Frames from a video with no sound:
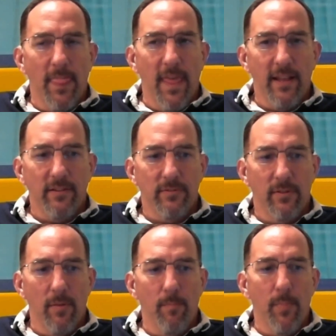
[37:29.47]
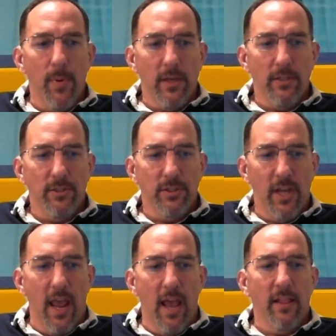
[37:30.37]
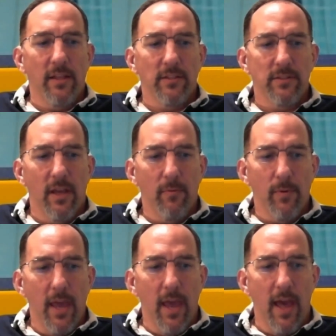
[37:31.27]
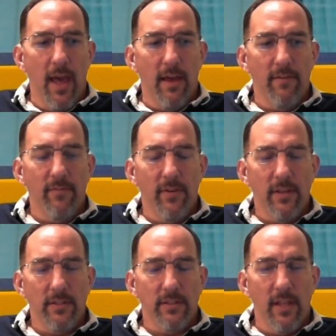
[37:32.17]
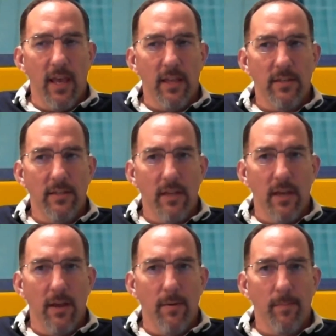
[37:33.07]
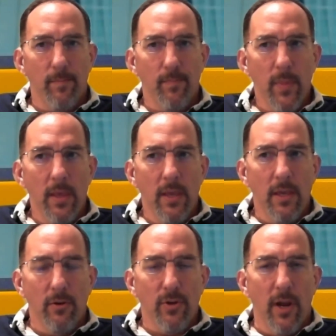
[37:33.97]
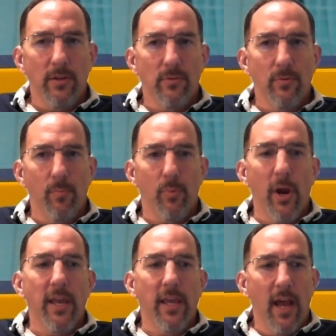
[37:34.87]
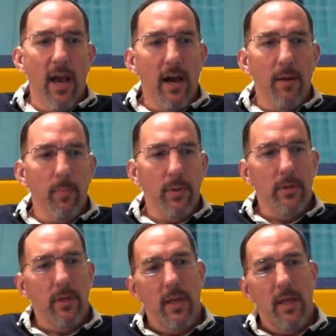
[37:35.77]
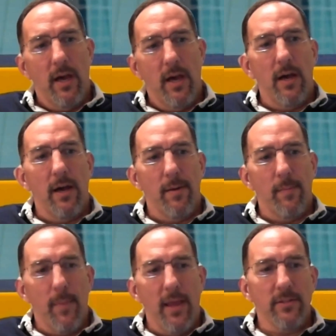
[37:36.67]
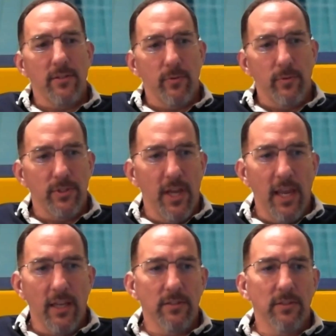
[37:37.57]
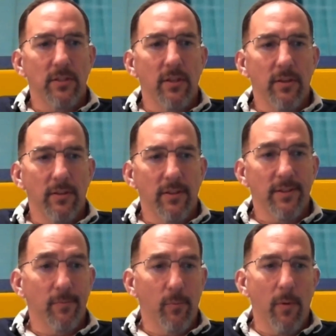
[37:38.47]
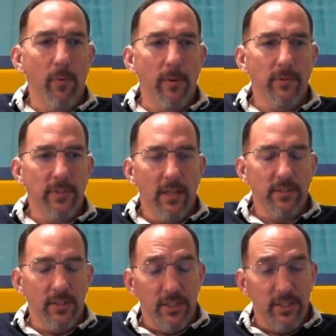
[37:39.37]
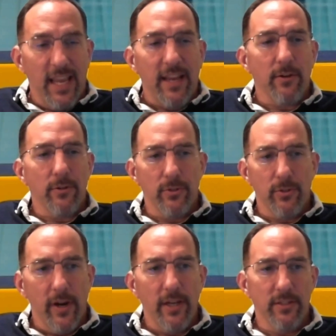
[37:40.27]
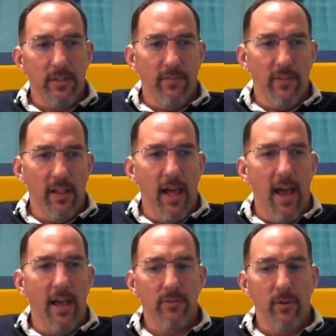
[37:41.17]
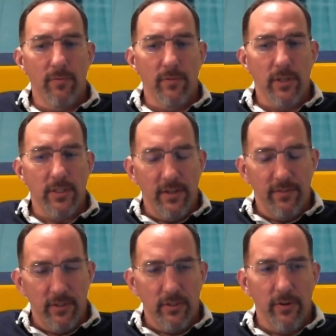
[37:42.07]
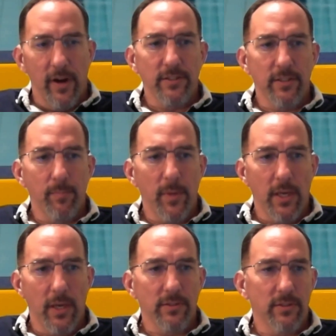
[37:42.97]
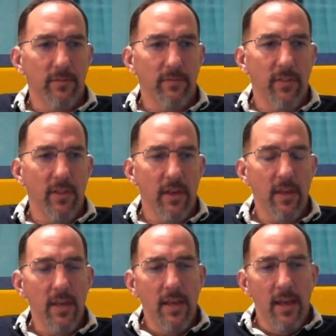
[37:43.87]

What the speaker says: that's the biggest challenge that we have is that, trying to break it up and to change the what we would say is the standard duration of the class over a different duration because of the